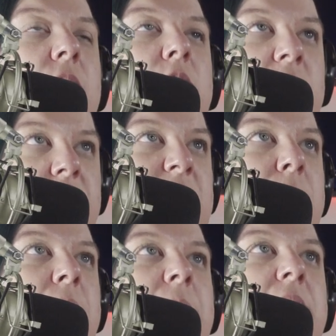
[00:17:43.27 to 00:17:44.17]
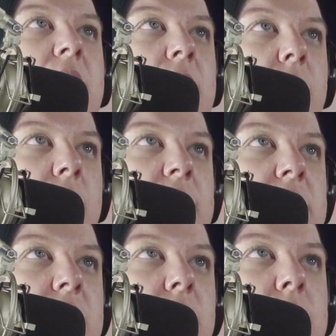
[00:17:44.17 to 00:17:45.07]
For 21st Amendment, and then we went
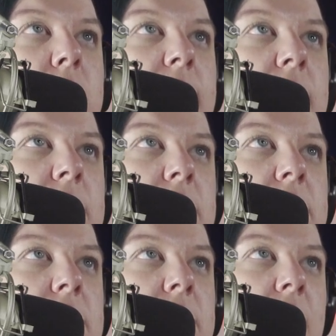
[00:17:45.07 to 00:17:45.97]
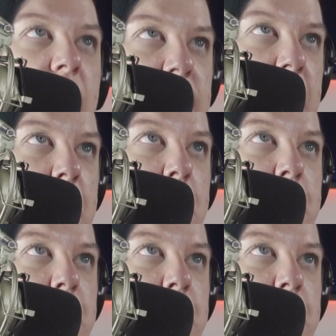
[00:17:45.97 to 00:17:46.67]
to Blue Bottle Coffee.